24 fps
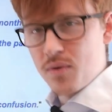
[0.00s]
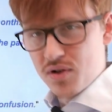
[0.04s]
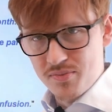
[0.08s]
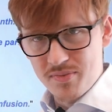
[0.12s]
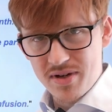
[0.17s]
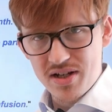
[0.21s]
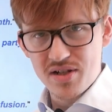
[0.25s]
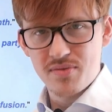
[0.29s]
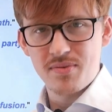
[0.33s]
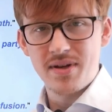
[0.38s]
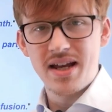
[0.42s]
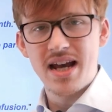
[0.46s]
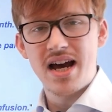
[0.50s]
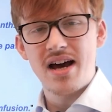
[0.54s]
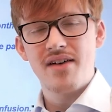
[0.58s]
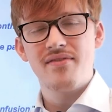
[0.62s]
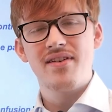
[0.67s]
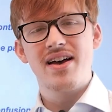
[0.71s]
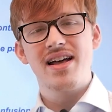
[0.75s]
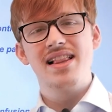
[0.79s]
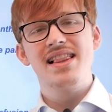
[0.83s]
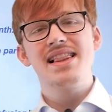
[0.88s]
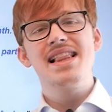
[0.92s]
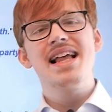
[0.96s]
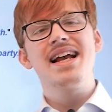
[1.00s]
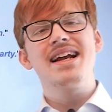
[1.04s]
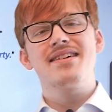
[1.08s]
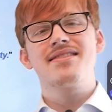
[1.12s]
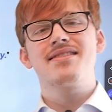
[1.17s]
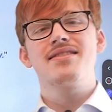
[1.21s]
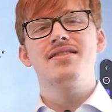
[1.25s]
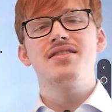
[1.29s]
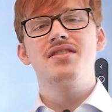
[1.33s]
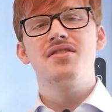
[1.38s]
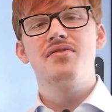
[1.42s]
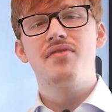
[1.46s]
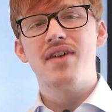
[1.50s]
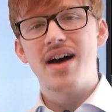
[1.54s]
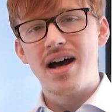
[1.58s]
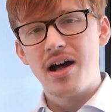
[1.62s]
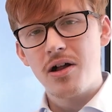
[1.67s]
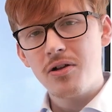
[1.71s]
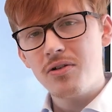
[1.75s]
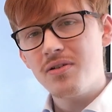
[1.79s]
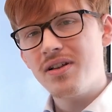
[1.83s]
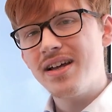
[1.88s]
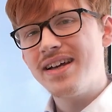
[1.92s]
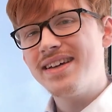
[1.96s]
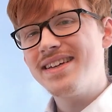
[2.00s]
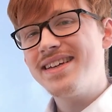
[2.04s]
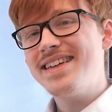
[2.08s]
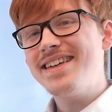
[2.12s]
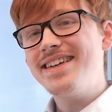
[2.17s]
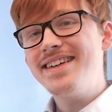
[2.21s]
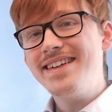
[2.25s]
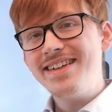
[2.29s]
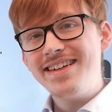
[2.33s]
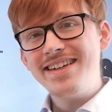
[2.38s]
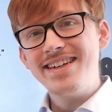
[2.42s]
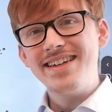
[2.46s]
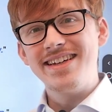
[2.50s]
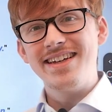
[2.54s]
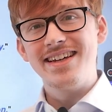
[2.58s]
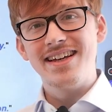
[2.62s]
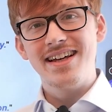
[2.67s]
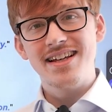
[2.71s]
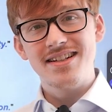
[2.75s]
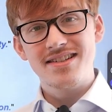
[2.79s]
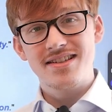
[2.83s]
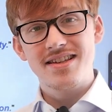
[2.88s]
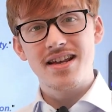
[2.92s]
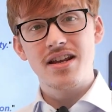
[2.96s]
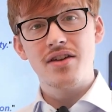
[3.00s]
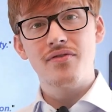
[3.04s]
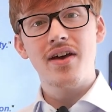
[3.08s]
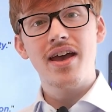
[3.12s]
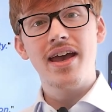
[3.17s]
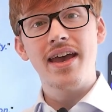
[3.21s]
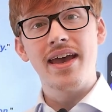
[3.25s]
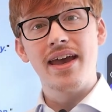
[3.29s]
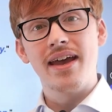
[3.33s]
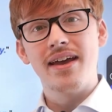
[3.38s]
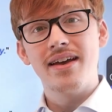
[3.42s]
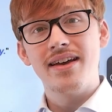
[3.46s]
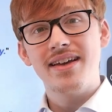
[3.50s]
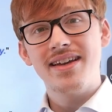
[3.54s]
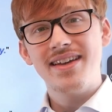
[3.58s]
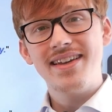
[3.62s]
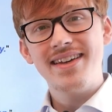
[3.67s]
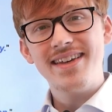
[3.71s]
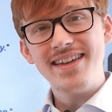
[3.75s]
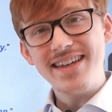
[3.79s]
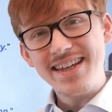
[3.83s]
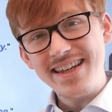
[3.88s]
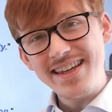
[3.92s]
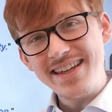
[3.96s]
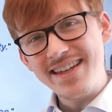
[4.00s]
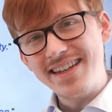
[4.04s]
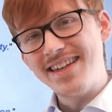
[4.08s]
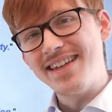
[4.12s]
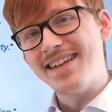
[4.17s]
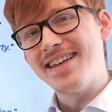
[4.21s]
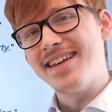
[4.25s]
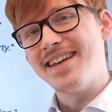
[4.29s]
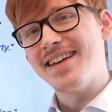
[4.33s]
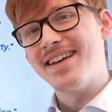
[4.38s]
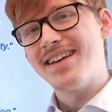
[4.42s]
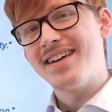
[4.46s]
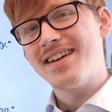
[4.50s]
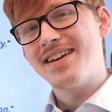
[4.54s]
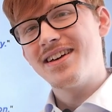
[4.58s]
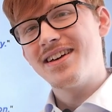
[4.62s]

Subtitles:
which means we have a lengthened vowel, E instead of I. E.